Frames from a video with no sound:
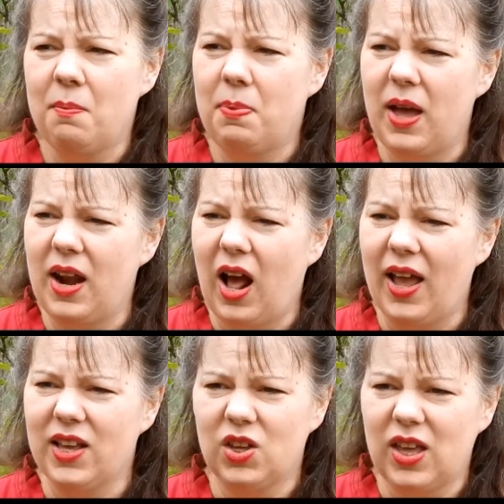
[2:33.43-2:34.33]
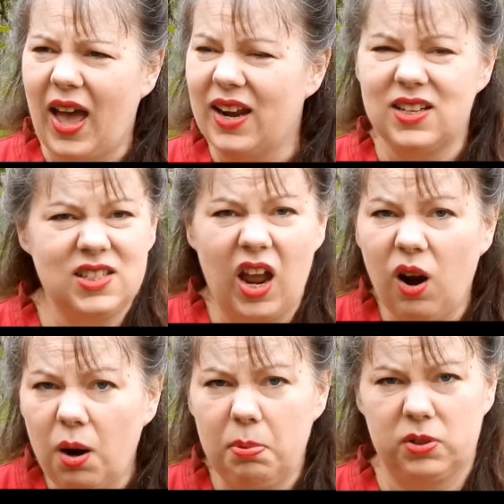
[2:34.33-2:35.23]
But I had a
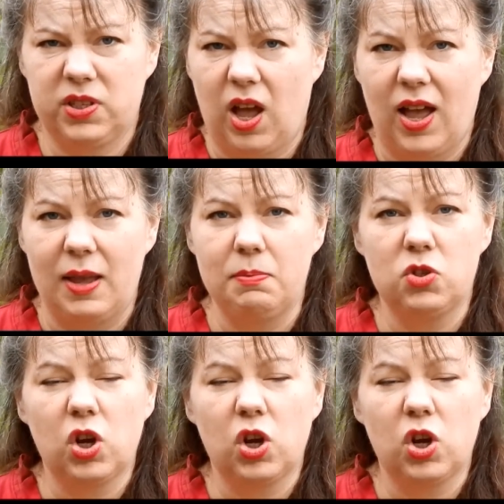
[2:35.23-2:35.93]
terrible time